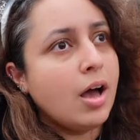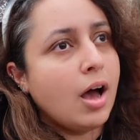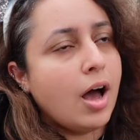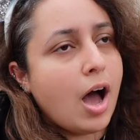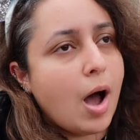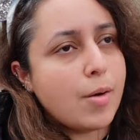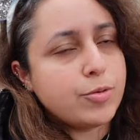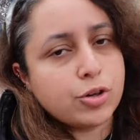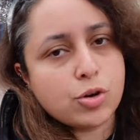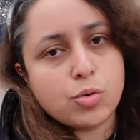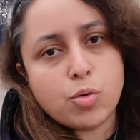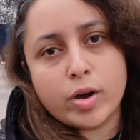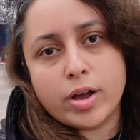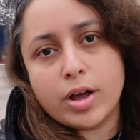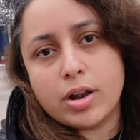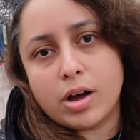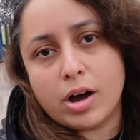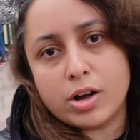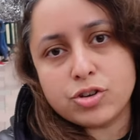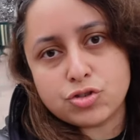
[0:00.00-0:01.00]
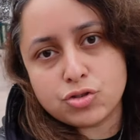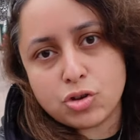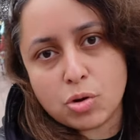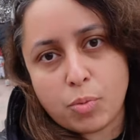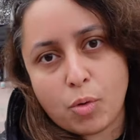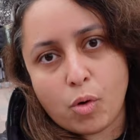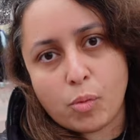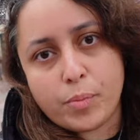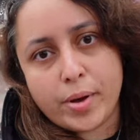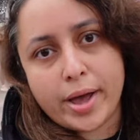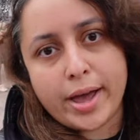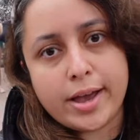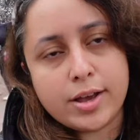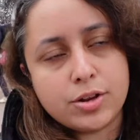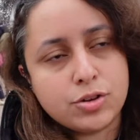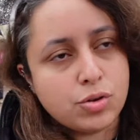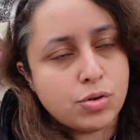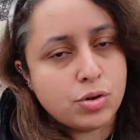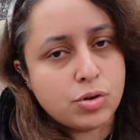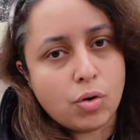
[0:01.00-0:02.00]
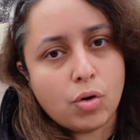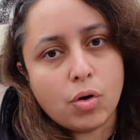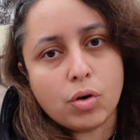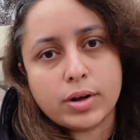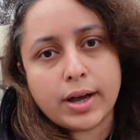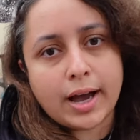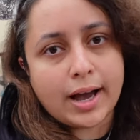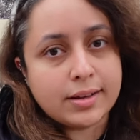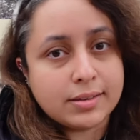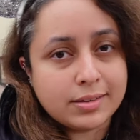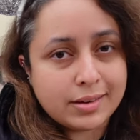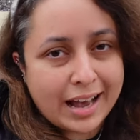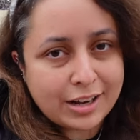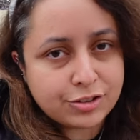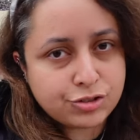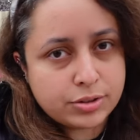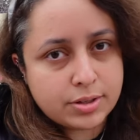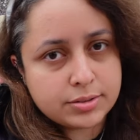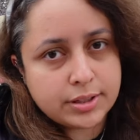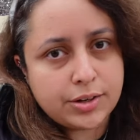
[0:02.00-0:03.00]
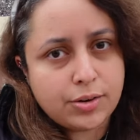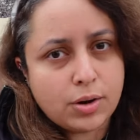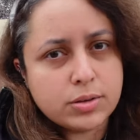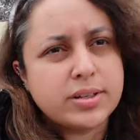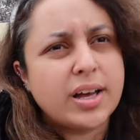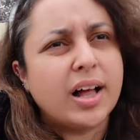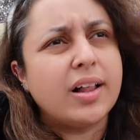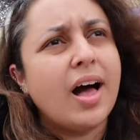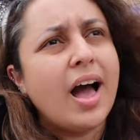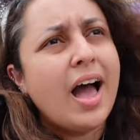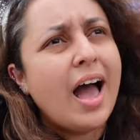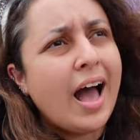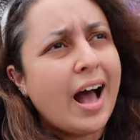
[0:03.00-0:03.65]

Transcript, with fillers: um, Sequoia Lodge, Newport Bay, New York and the actual Disneyland Hotel